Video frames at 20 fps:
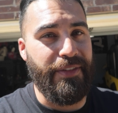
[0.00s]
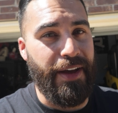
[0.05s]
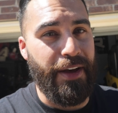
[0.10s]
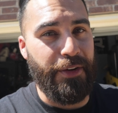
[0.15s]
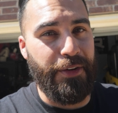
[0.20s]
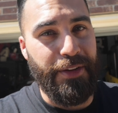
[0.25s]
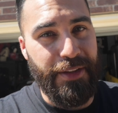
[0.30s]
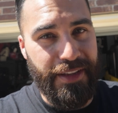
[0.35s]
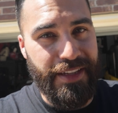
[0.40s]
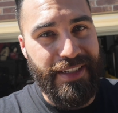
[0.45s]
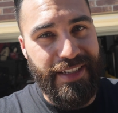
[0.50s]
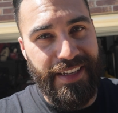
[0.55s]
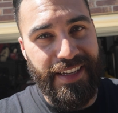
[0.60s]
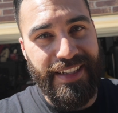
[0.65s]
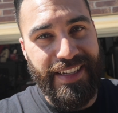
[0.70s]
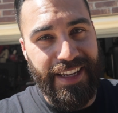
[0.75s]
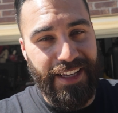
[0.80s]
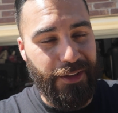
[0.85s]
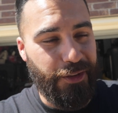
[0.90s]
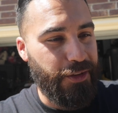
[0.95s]
of how good this
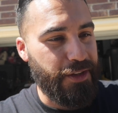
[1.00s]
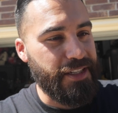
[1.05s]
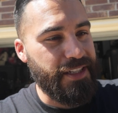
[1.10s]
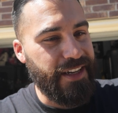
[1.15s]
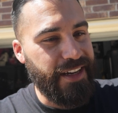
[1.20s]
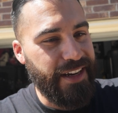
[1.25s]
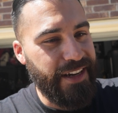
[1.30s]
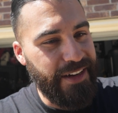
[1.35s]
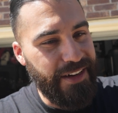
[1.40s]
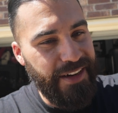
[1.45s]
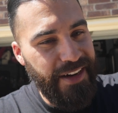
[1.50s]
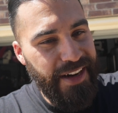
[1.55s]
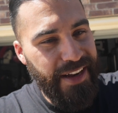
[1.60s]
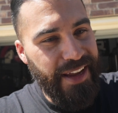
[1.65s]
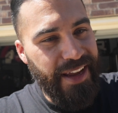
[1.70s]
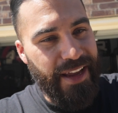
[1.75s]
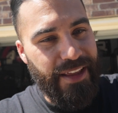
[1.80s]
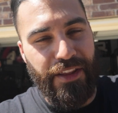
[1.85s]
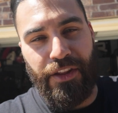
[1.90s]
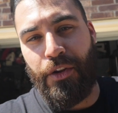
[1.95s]
intake looks in here.
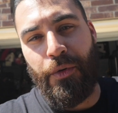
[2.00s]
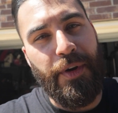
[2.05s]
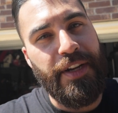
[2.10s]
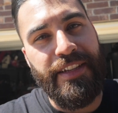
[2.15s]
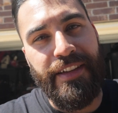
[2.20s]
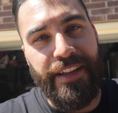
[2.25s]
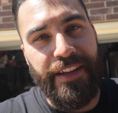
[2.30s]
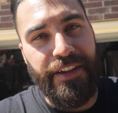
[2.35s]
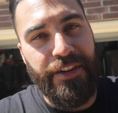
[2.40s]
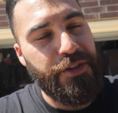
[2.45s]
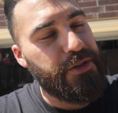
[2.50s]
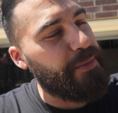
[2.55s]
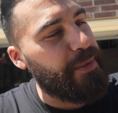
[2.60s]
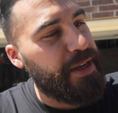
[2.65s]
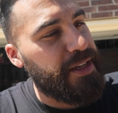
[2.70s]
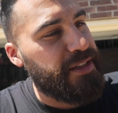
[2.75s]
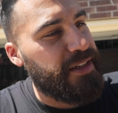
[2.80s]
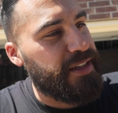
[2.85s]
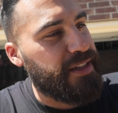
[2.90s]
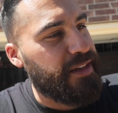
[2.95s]
And then the rest of the engine
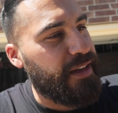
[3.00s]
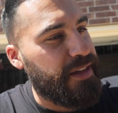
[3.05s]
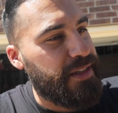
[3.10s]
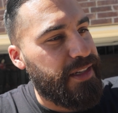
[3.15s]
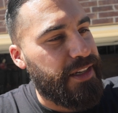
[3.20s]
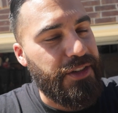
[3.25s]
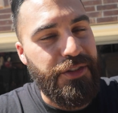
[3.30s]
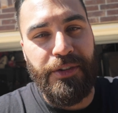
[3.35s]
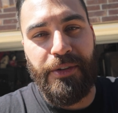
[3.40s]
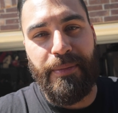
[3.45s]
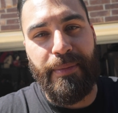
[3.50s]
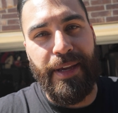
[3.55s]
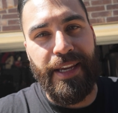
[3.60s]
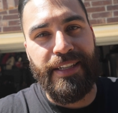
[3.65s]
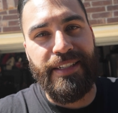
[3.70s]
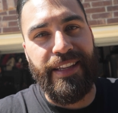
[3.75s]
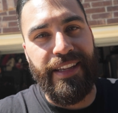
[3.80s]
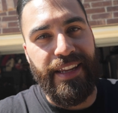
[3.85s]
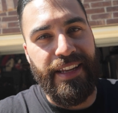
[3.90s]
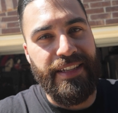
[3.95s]
bay is disgusting, so it
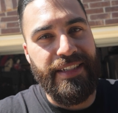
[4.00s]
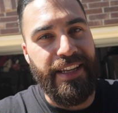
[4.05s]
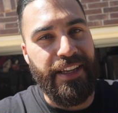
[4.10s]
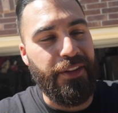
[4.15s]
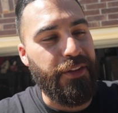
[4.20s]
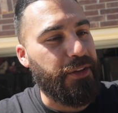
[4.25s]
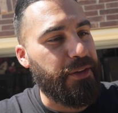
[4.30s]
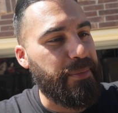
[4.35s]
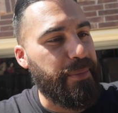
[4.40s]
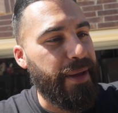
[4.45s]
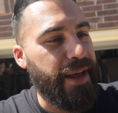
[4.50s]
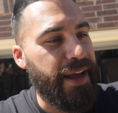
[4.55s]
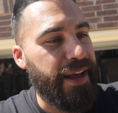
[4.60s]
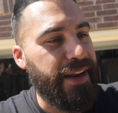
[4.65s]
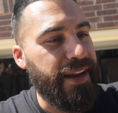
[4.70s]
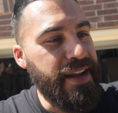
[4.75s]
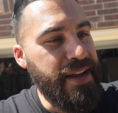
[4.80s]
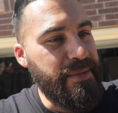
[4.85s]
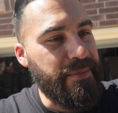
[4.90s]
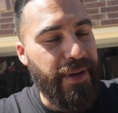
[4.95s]
makes the intake look
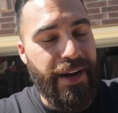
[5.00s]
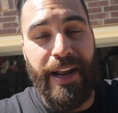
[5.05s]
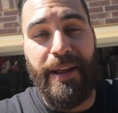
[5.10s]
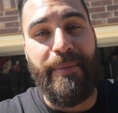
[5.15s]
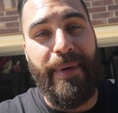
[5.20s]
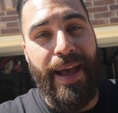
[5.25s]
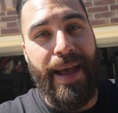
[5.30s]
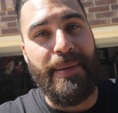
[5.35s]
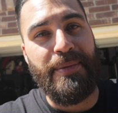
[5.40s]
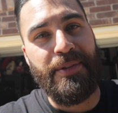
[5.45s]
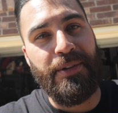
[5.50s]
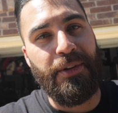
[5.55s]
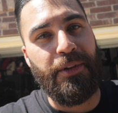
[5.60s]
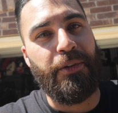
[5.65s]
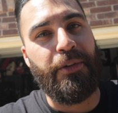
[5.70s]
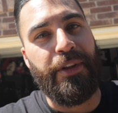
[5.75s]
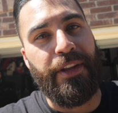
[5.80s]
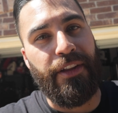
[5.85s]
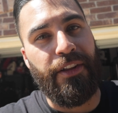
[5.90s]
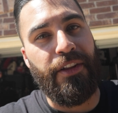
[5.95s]
bad. But I am
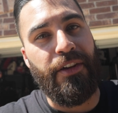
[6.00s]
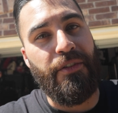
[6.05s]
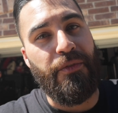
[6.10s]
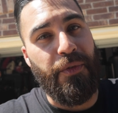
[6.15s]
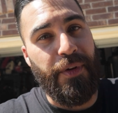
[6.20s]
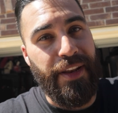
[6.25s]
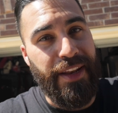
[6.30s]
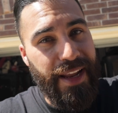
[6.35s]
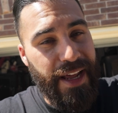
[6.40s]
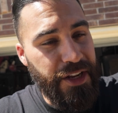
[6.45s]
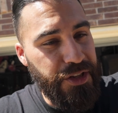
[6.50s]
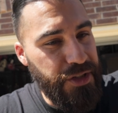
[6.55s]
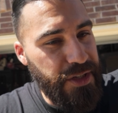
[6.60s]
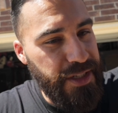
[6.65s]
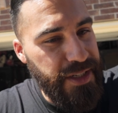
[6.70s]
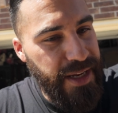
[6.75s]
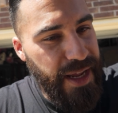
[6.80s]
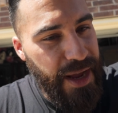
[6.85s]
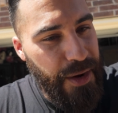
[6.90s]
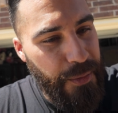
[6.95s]
absolutely in love with not
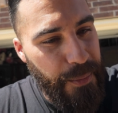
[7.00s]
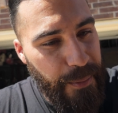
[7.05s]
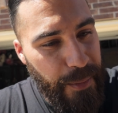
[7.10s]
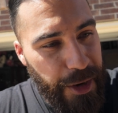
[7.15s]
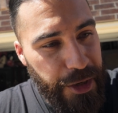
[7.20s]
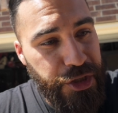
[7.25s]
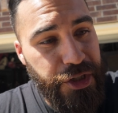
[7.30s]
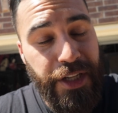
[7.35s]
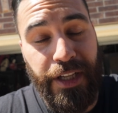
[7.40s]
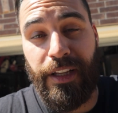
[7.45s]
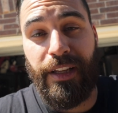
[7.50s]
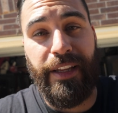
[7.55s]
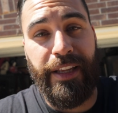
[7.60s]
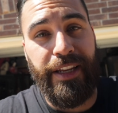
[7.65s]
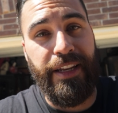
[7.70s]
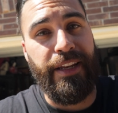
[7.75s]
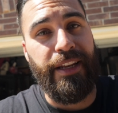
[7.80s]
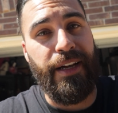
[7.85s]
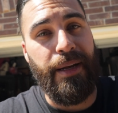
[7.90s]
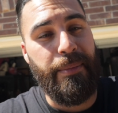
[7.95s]
just how much it
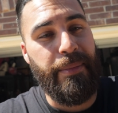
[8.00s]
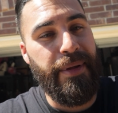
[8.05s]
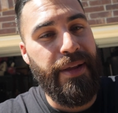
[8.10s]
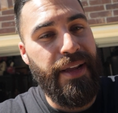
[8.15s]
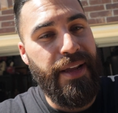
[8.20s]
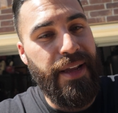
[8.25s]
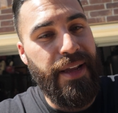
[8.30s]
cleaned up